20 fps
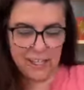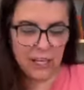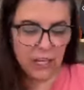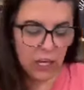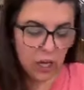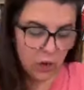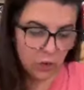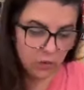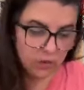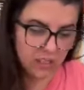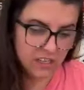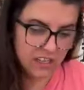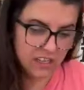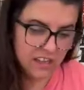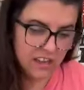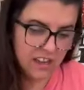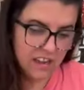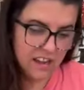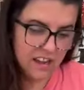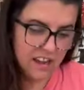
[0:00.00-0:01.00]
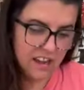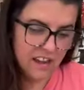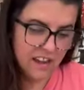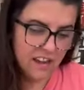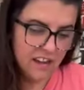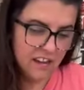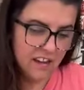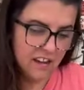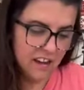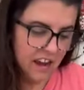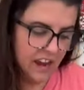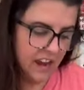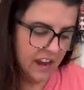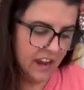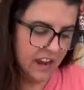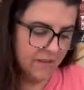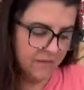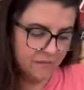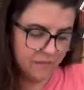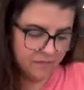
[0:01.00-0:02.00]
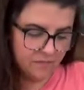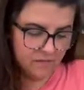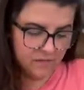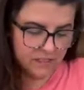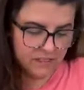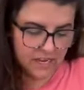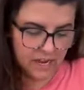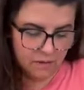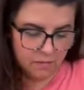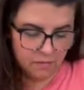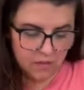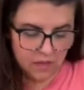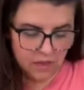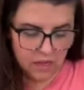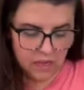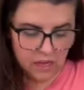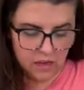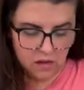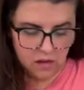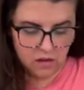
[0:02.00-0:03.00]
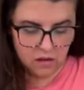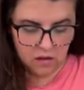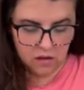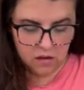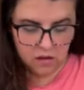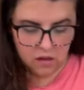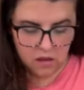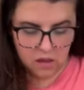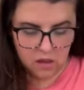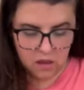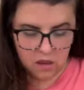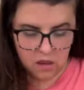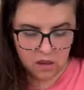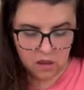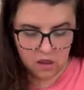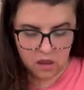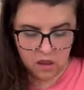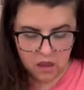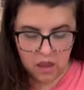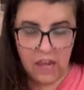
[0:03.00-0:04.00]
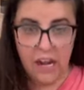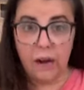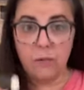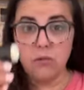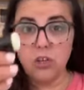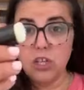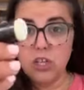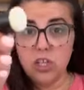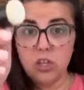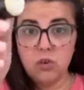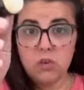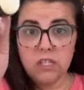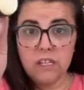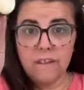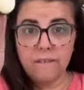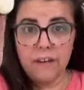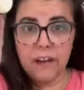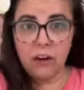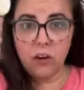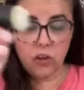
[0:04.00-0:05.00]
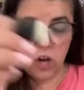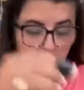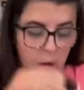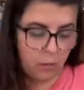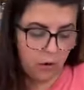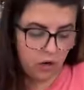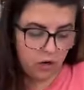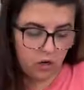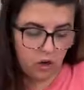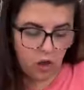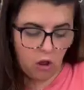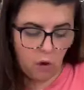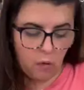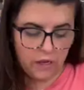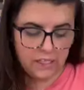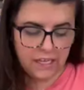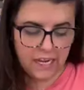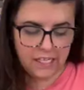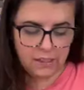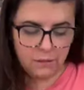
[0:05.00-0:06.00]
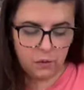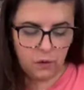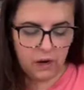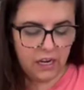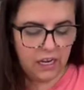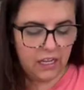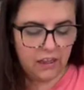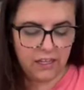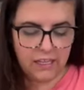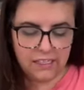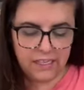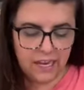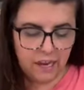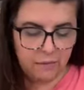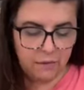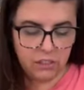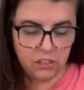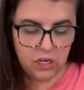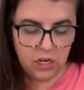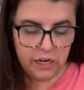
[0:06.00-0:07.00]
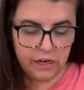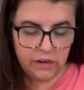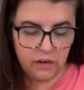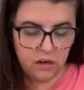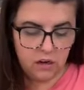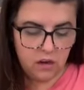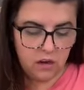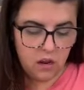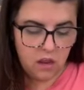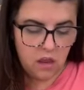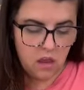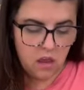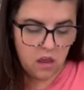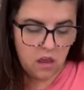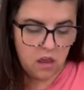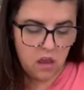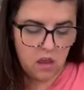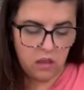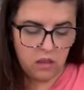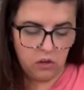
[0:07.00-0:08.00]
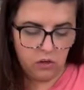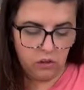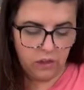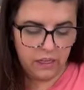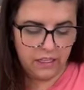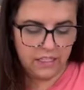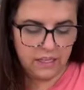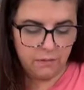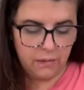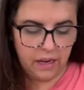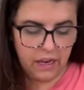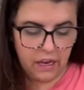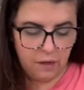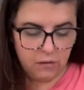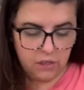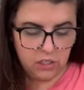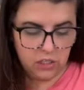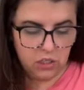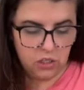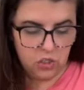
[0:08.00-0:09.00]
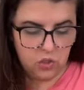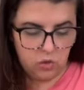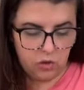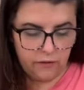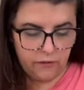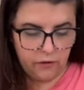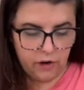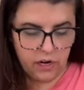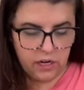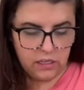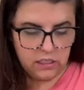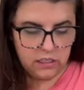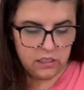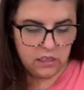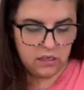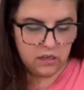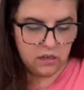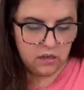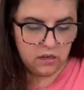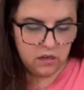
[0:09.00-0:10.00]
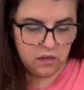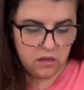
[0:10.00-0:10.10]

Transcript: is cute. Okay, same thing. And I'm just using a finger dauber. Y'all always ask me where I get these Amazon. They're linked in my Amazon storefront.